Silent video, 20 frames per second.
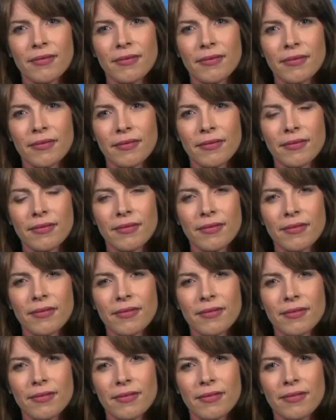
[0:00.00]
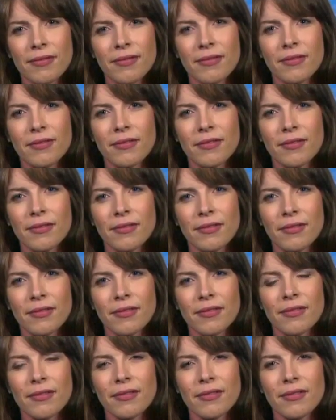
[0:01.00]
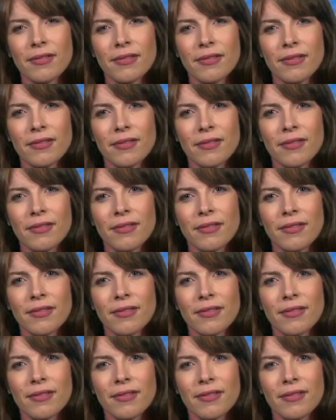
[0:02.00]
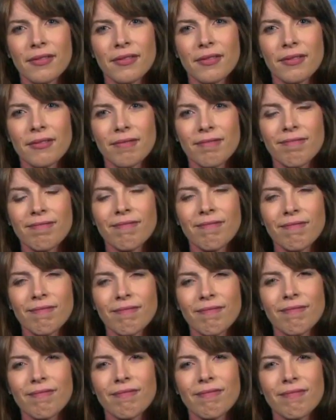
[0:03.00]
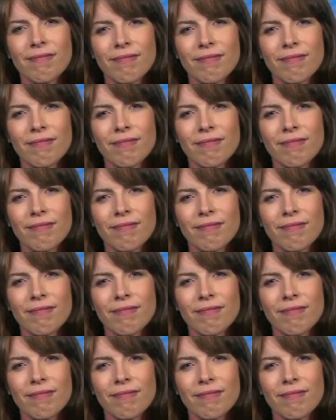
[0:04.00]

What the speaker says: [no speech]